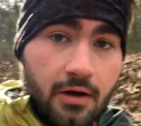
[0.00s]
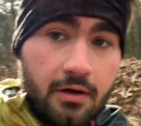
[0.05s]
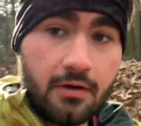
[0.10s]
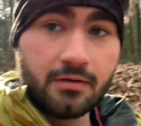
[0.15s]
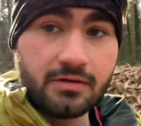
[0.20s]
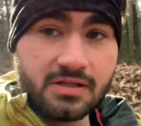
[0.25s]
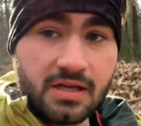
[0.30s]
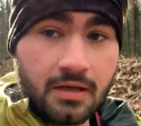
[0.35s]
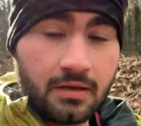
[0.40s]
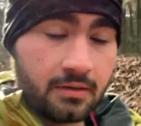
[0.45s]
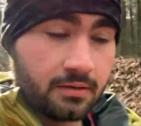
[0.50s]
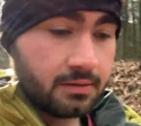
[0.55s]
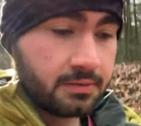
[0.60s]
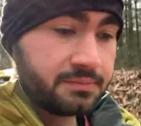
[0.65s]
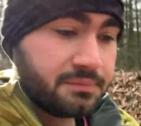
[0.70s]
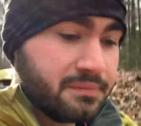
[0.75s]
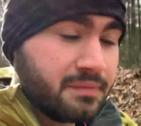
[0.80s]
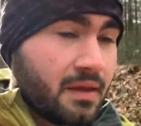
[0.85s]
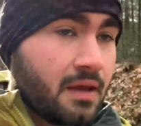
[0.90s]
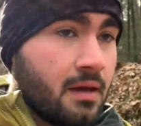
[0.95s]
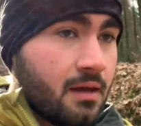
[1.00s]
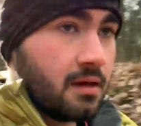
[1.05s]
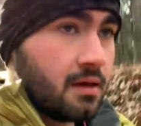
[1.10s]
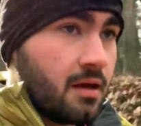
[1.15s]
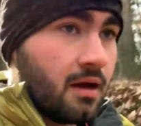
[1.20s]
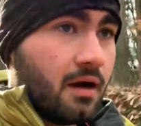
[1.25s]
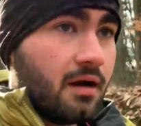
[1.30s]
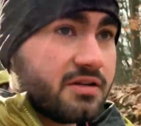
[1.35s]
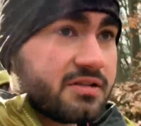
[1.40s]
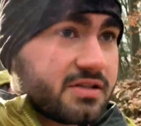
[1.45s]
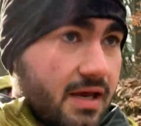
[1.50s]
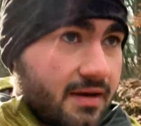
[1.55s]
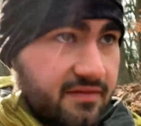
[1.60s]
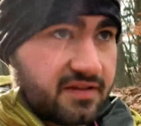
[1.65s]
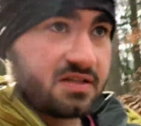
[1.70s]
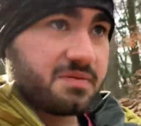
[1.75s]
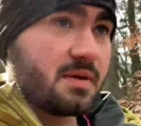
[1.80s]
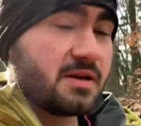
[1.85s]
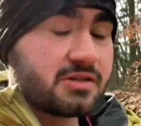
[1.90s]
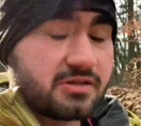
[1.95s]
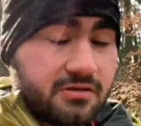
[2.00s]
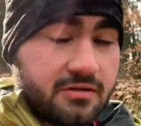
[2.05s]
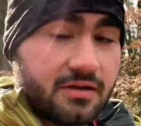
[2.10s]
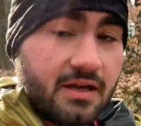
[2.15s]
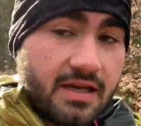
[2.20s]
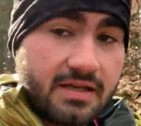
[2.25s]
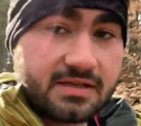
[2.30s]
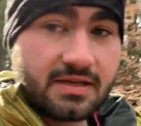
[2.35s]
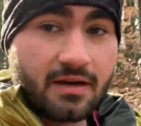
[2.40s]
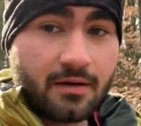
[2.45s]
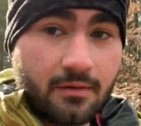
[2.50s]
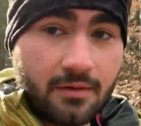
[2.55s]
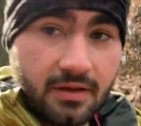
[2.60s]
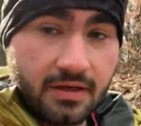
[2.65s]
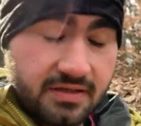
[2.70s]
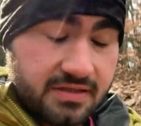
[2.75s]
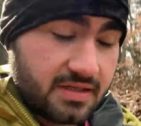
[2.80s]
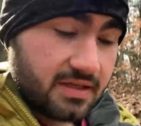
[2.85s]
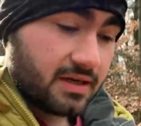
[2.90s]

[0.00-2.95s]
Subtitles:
goes. I also have a special guest here with us